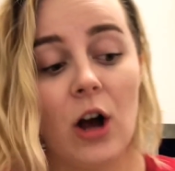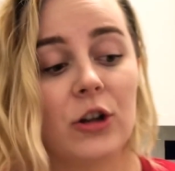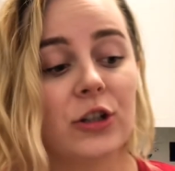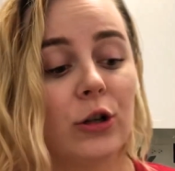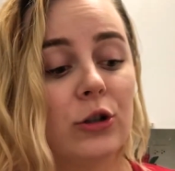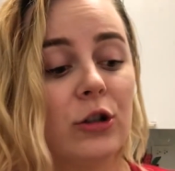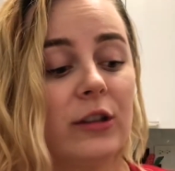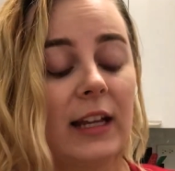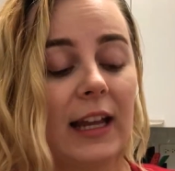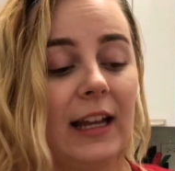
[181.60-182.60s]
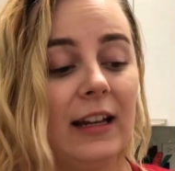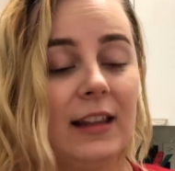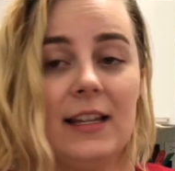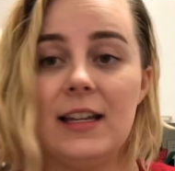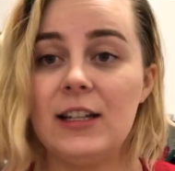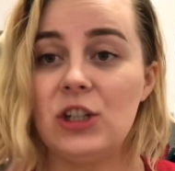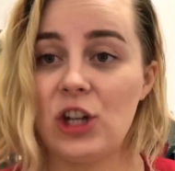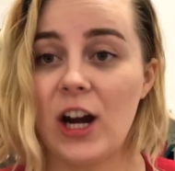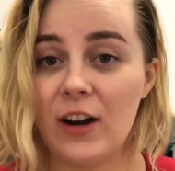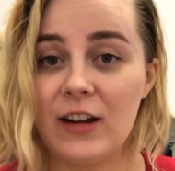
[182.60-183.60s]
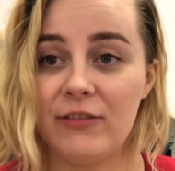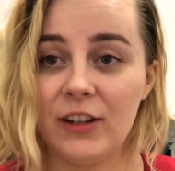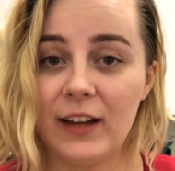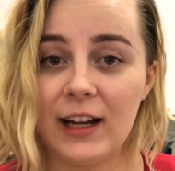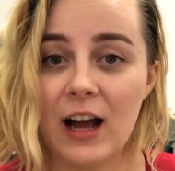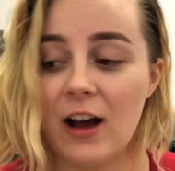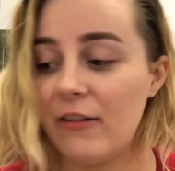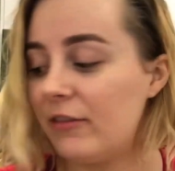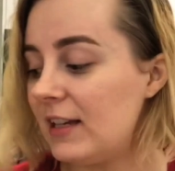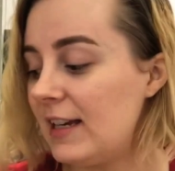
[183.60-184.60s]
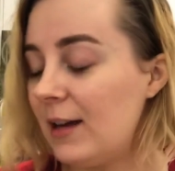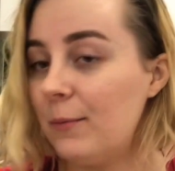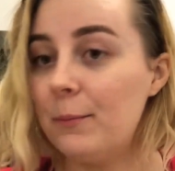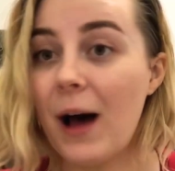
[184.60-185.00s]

also to thicken the cherry filling of the